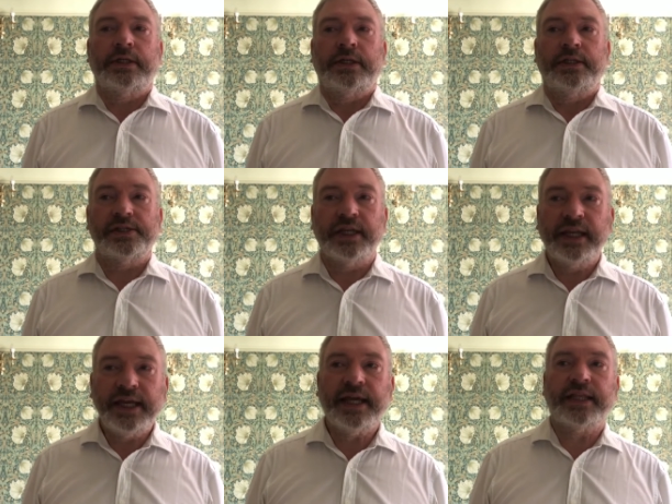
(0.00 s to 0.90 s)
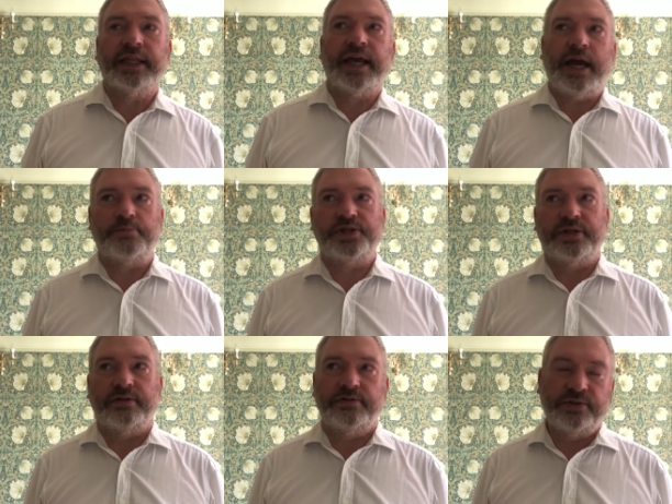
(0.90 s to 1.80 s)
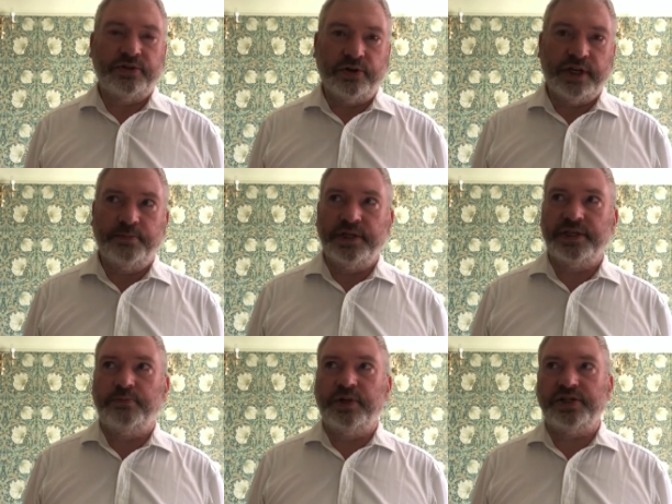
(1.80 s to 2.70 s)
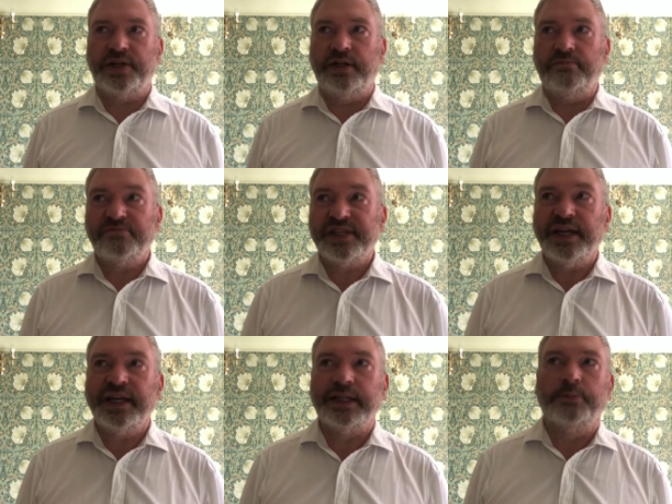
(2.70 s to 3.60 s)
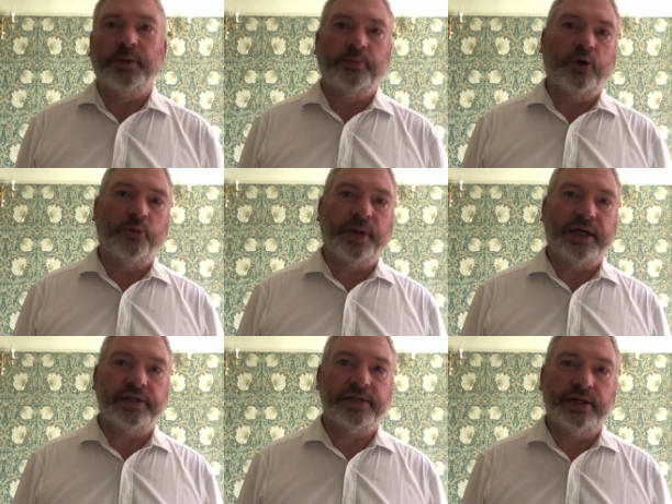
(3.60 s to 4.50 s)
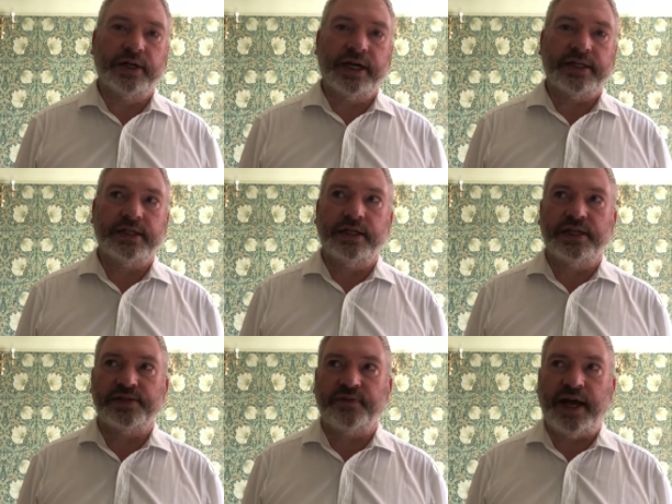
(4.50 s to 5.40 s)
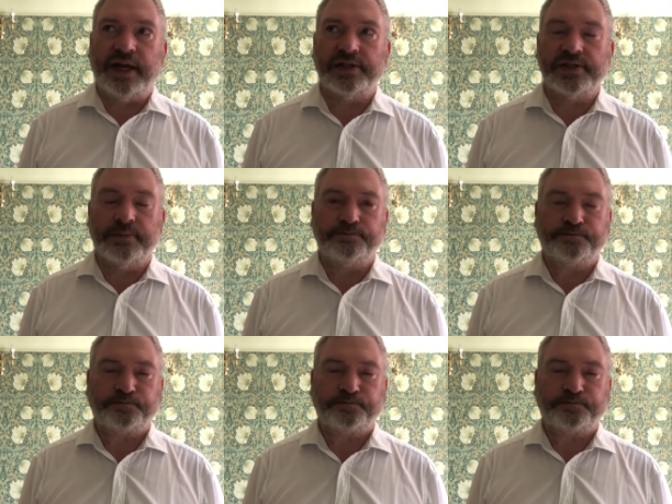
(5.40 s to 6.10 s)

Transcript: There's a link in the caption to a document in which I'll say a little bit more about Target and its facts.